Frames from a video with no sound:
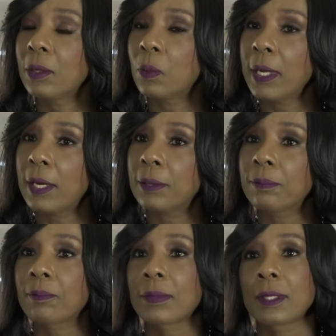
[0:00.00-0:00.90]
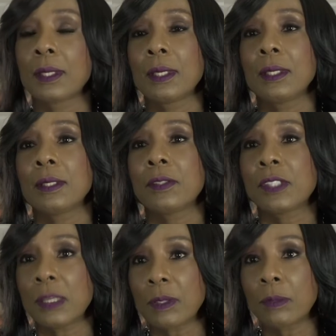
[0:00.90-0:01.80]
Well,
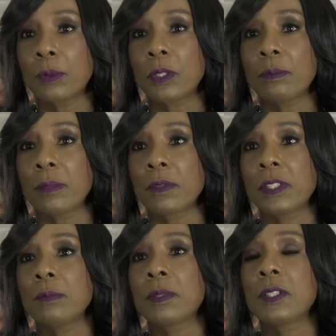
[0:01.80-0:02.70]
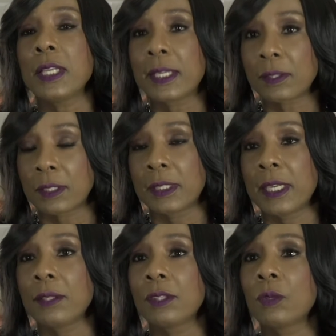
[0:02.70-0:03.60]
some of the board members, and
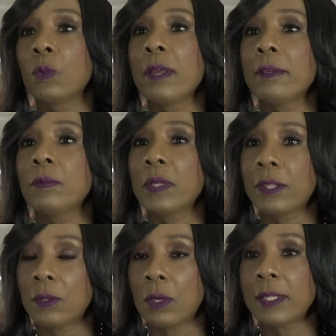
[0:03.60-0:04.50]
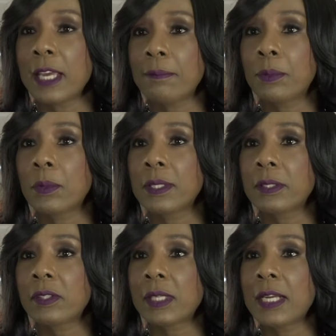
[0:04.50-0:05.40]
particularly the women on that board,
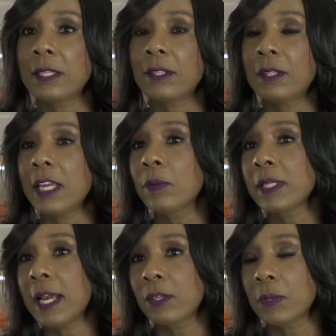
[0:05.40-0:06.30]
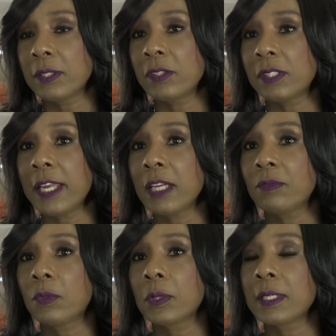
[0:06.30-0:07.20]
decided that they were not going to stand
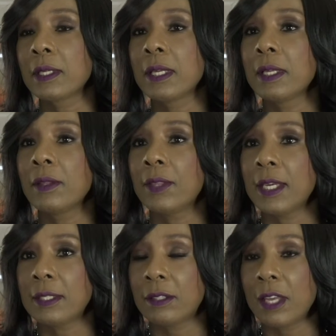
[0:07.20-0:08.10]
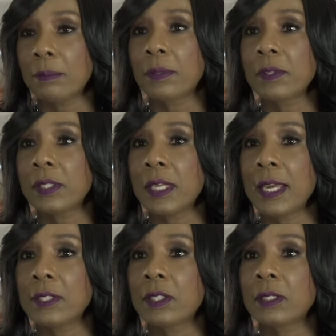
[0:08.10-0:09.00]
for it, that that person
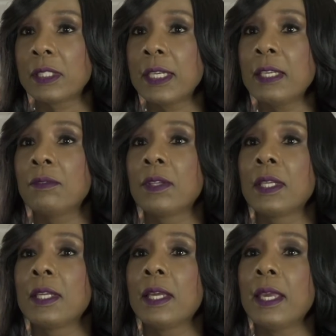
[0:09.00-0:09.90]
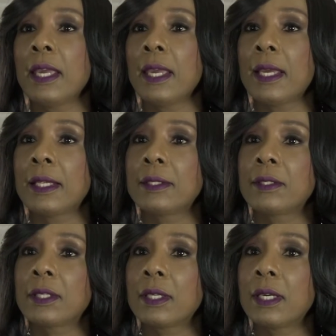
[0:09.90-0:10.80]
had to leave,
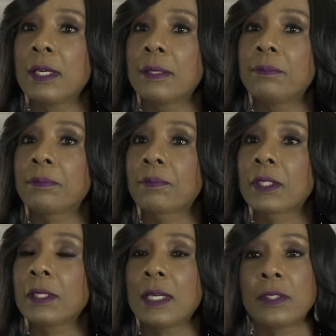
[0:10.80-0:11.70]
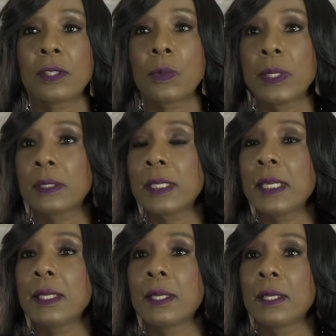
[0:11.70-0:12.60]
and
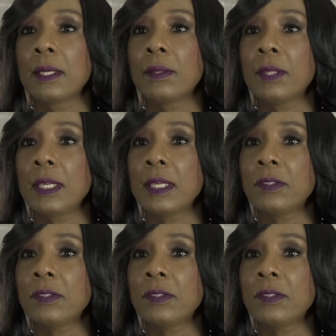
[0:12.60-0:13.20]
consequently, the